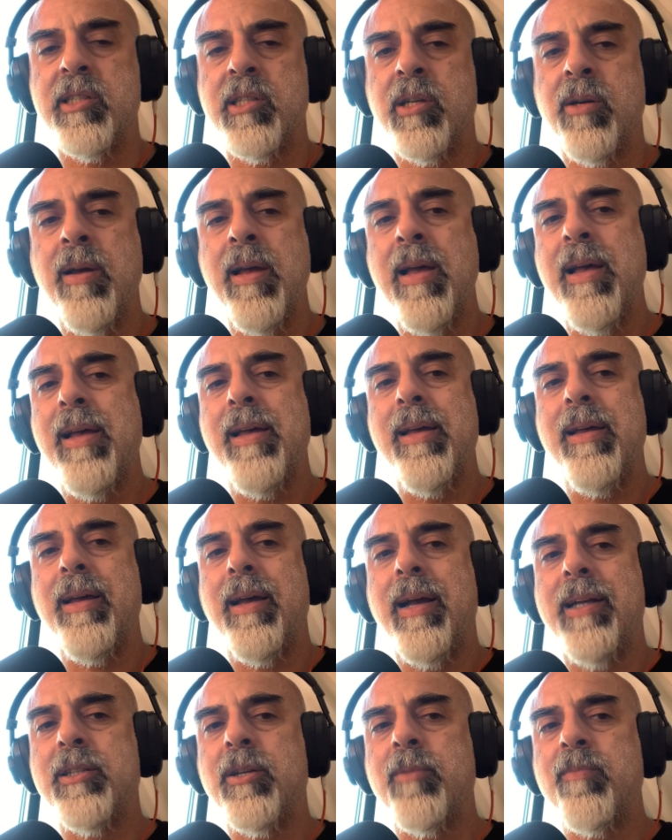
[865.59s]
So
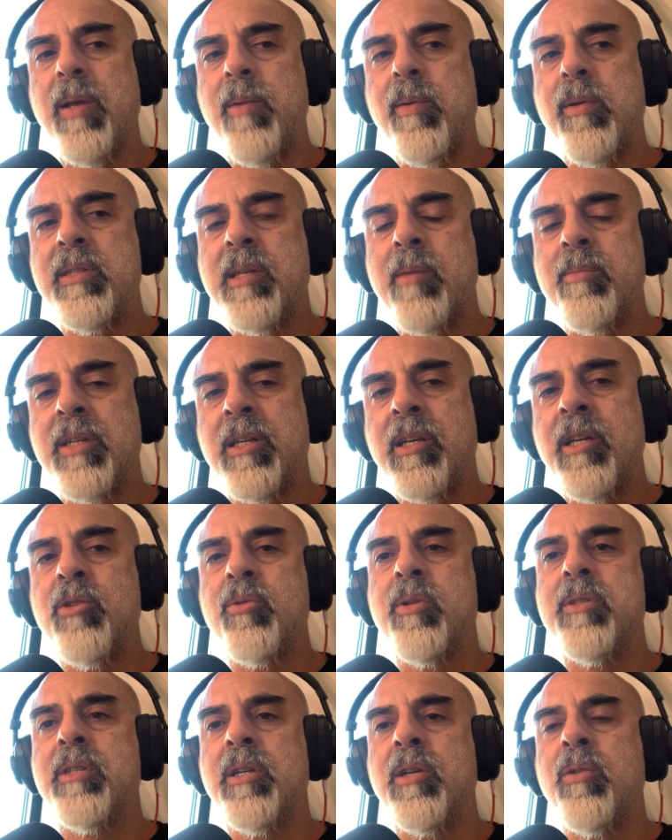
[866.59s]
I thought maybe something
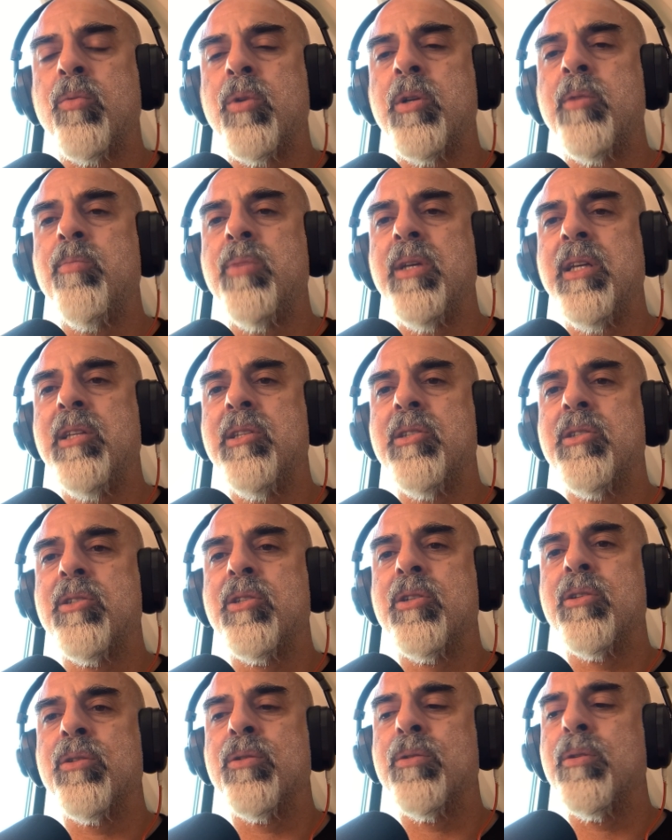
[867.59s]
interesting would be
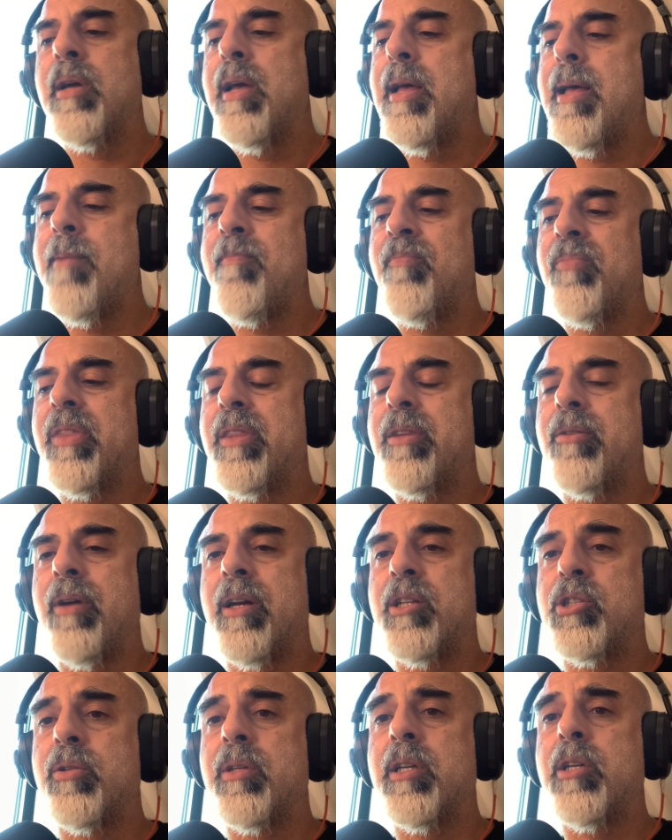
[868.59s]
to
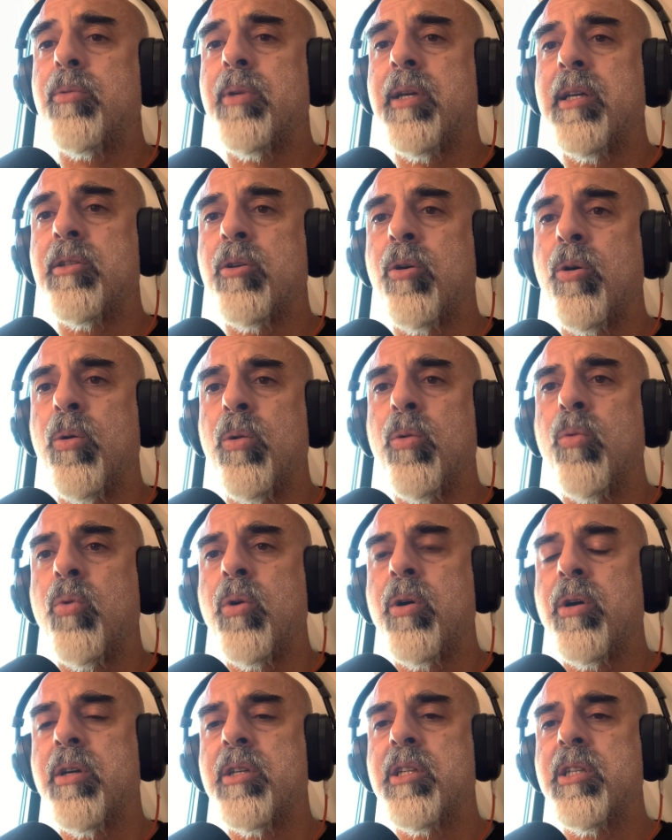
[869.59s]
actually create a whole
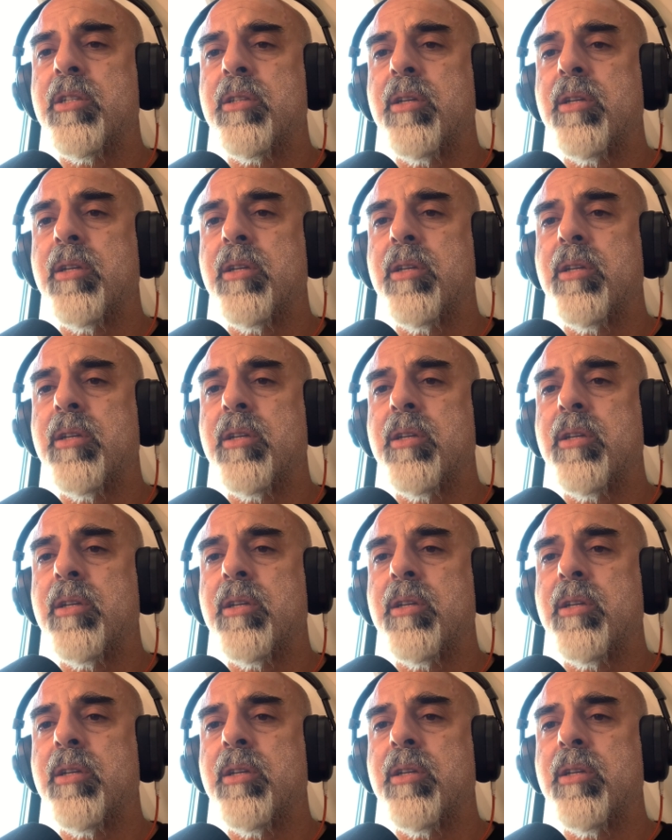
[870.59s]
work